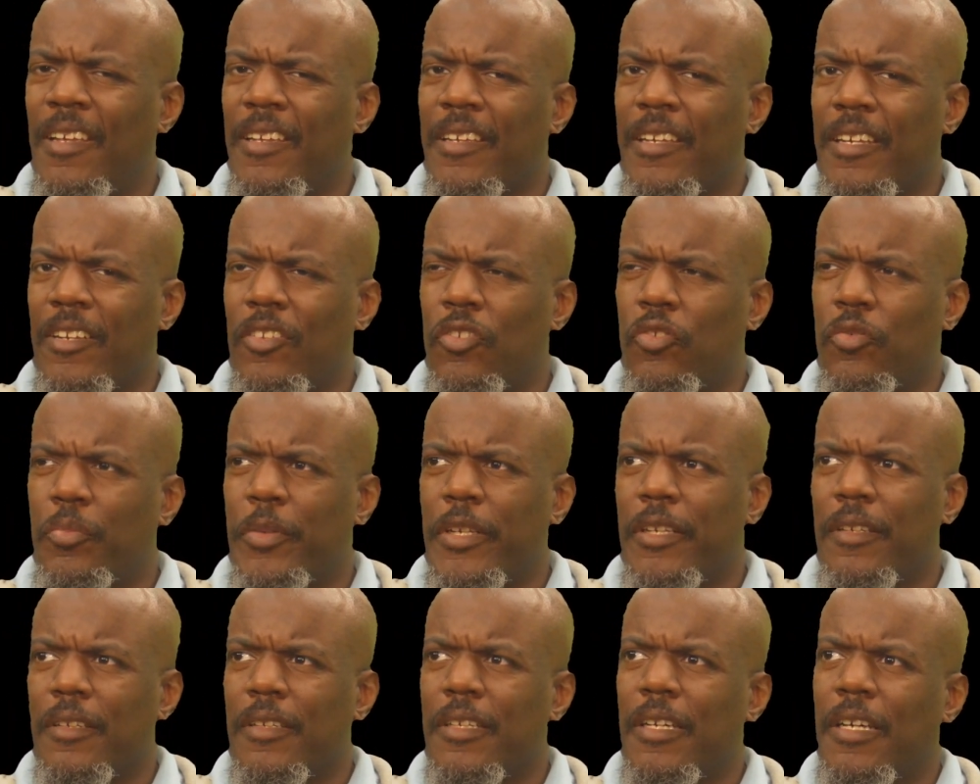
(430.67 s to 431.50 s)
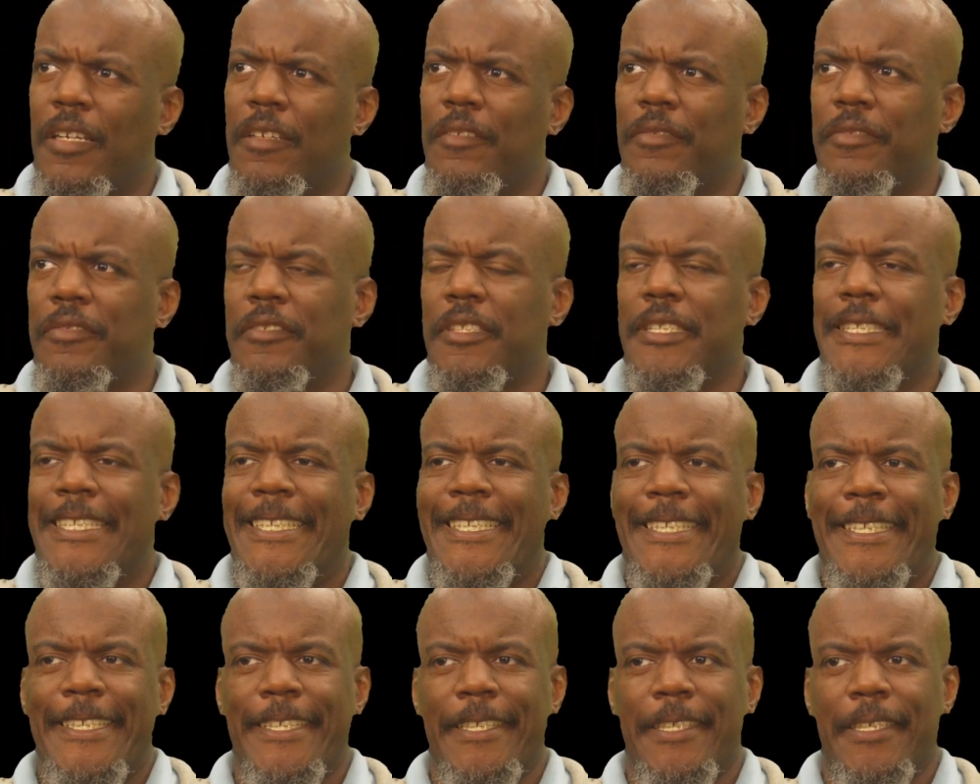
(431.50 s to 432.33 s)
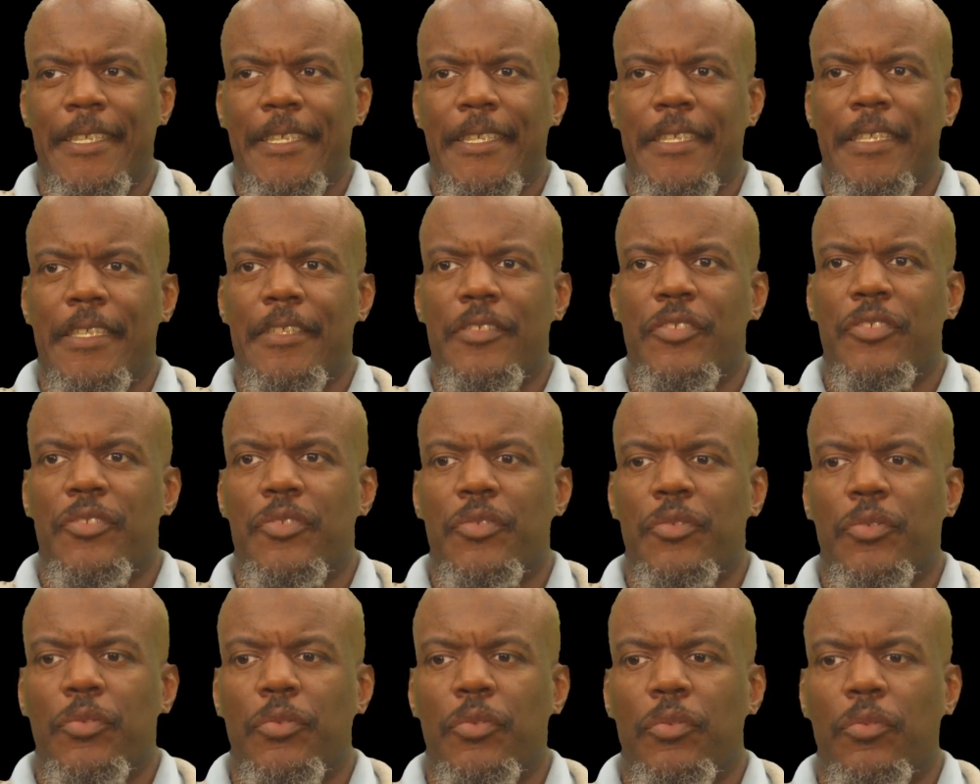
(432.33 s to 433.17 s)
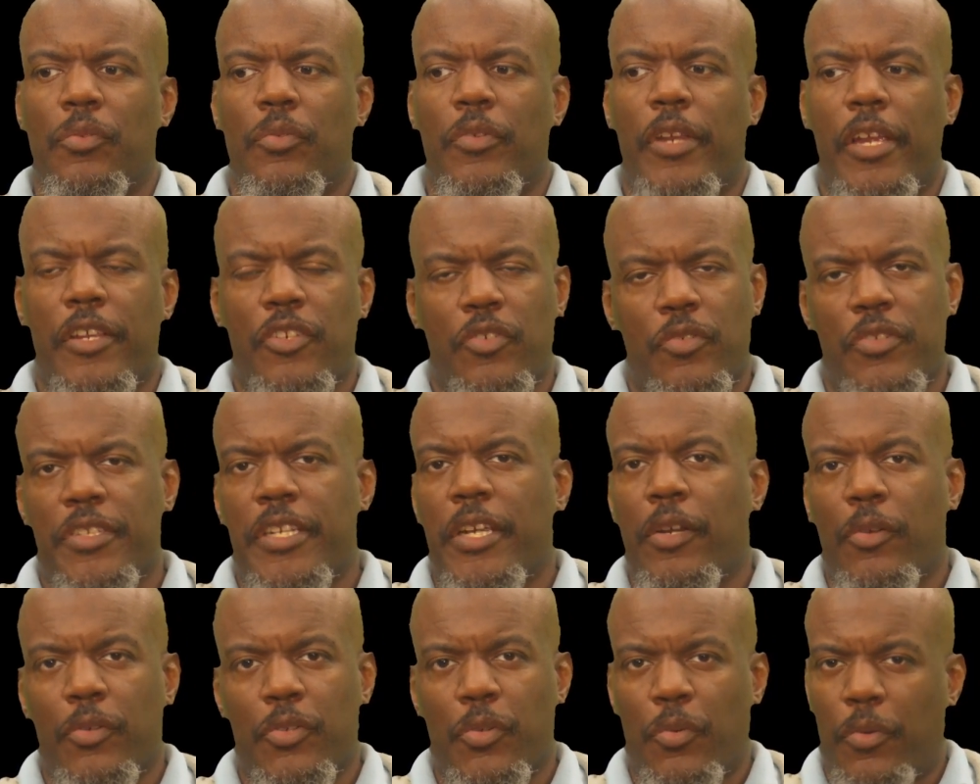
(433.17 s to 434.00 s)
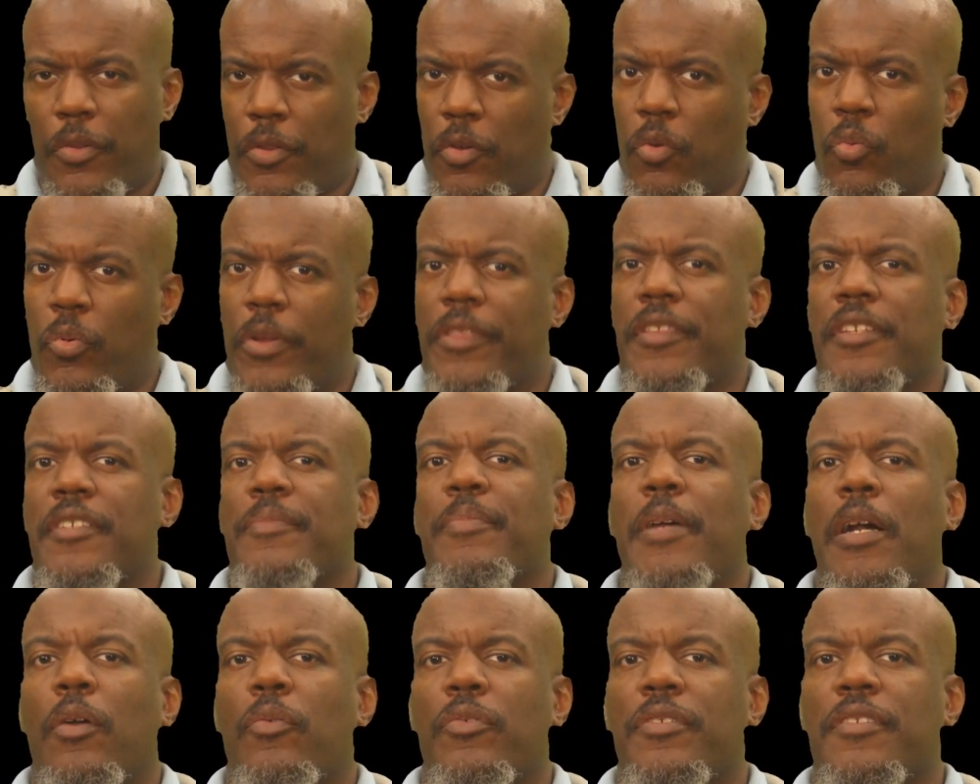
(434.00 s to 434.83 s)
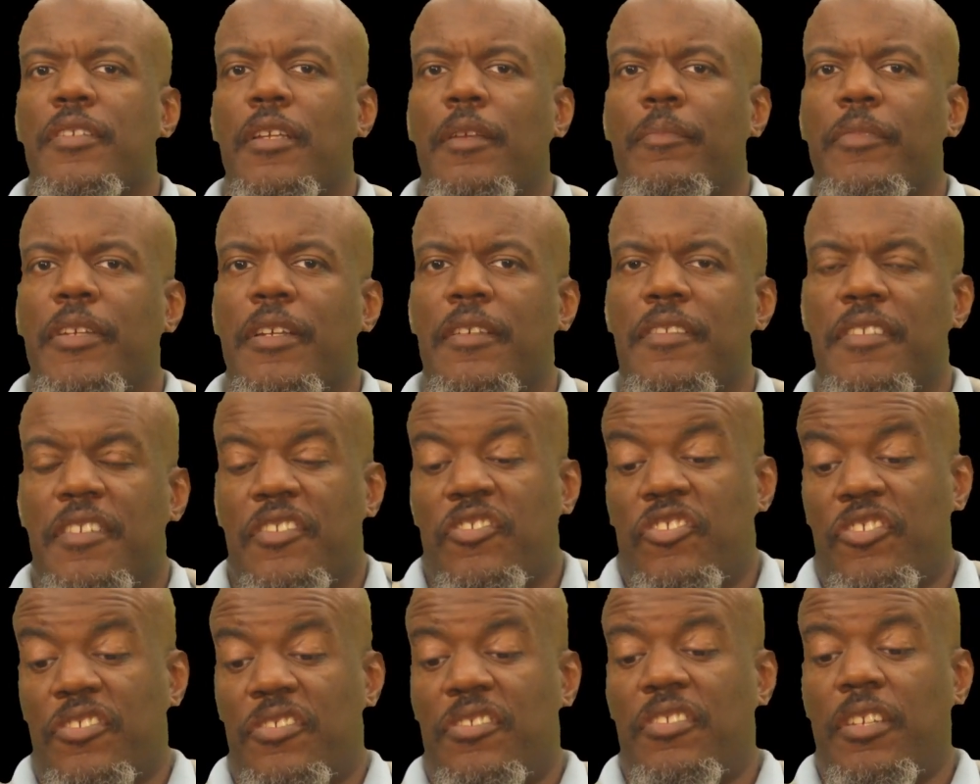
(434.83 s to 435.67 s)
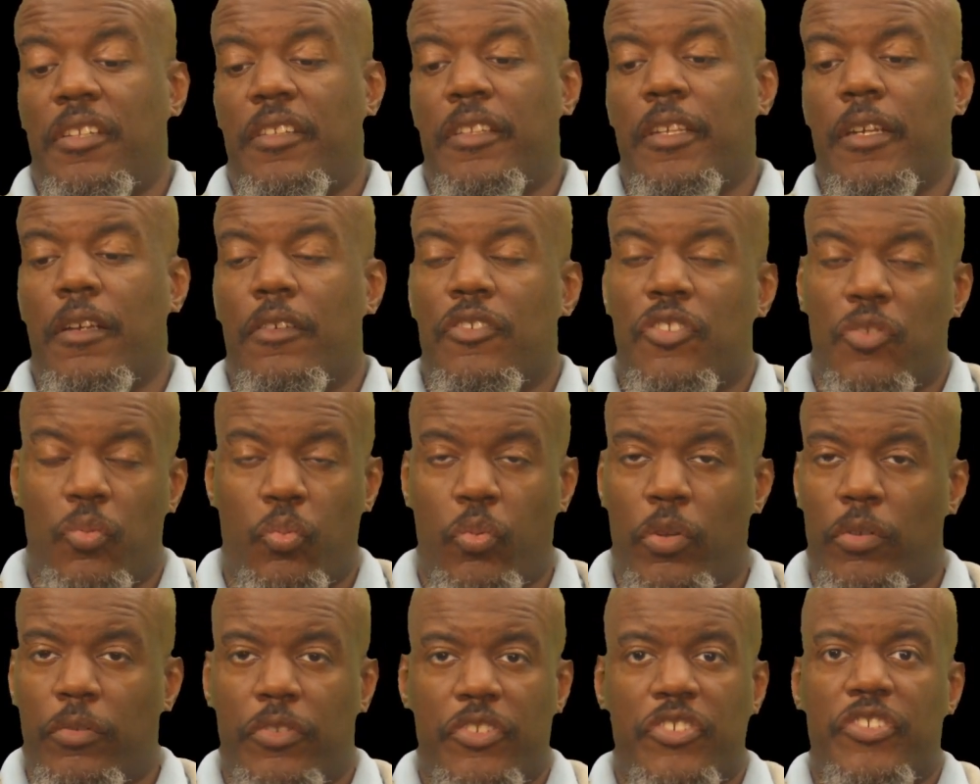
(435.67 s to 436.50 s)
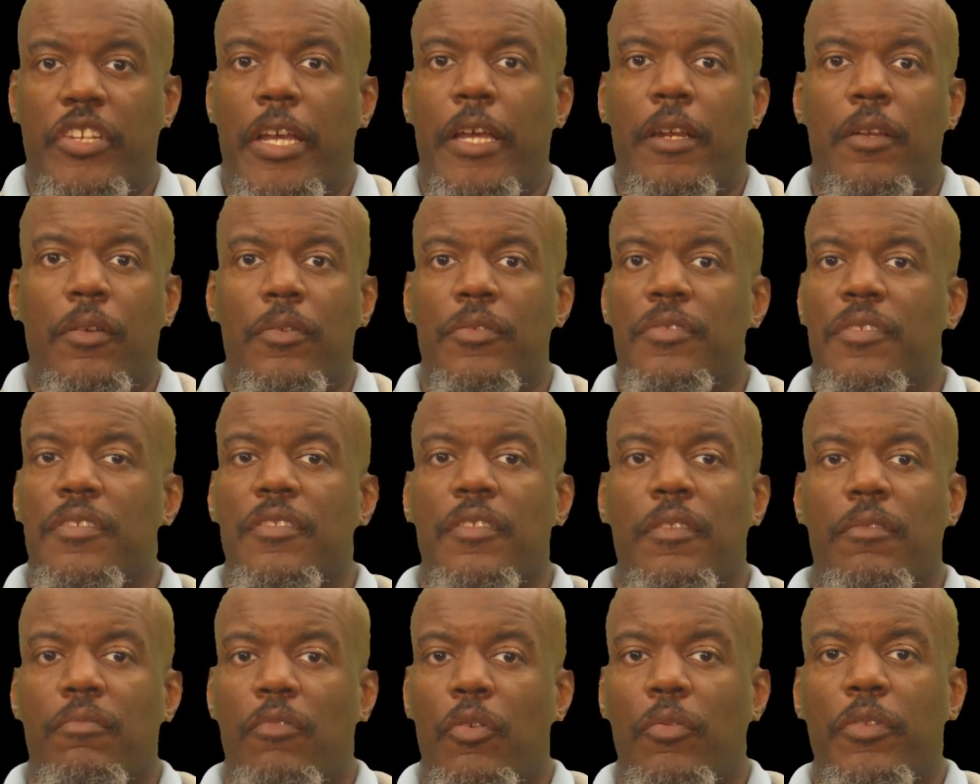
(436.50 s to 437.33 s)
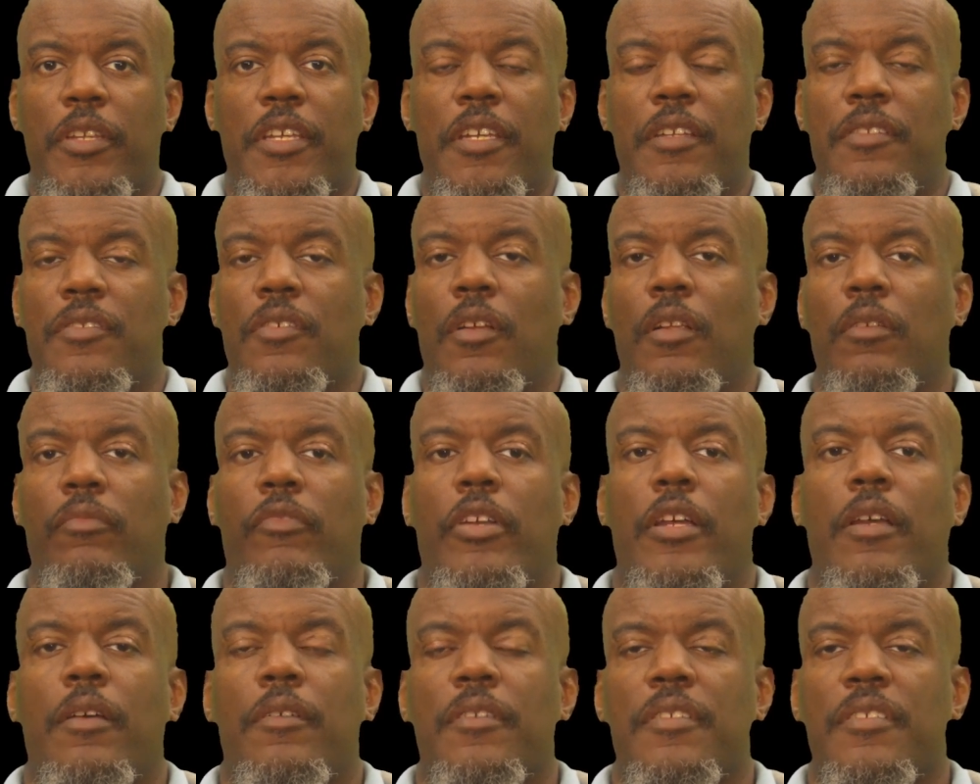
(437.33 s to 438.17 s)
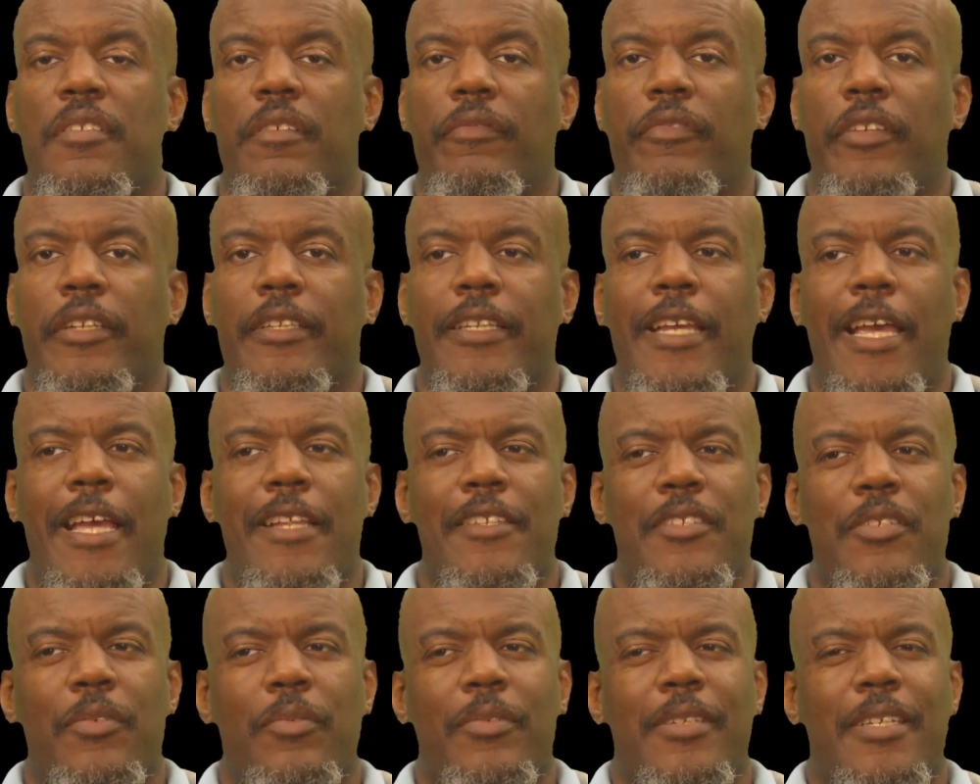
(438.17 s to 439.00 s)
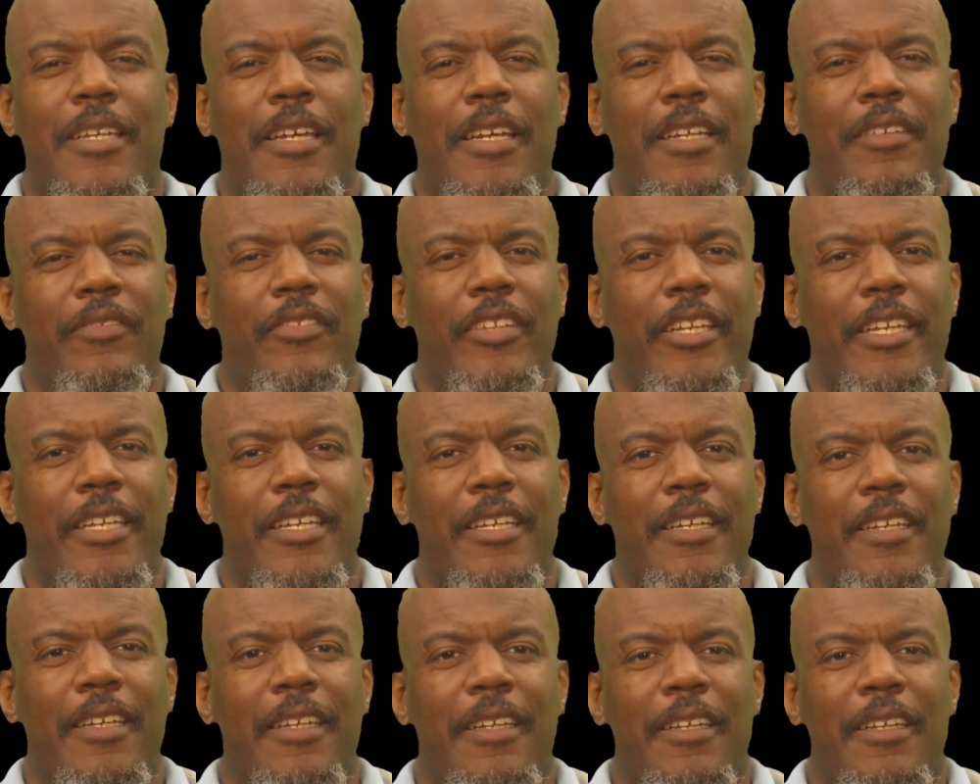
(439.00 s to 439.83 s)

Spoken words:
get a little bit kind of into dangerous territory though with his power set, because he can just sit there, just wield the shadows and throw the kids all around and stuff like that. So it's kind of like